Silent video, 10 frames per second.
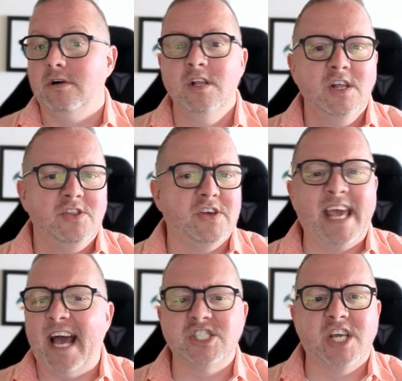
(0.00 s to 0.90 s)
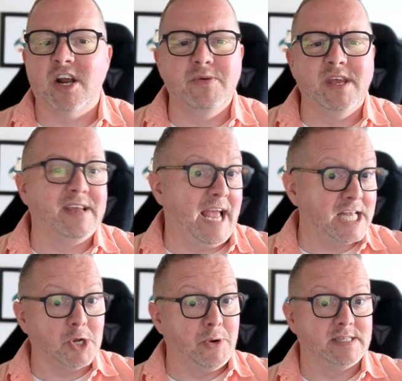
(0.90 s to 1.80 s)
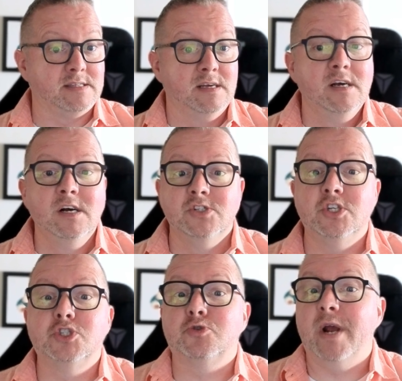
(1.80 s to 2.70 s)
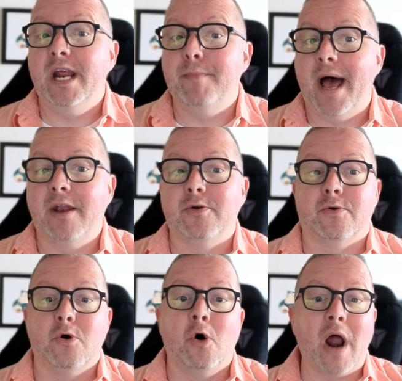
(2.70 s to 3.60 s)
the cash carrying etiquette, the train manner, or how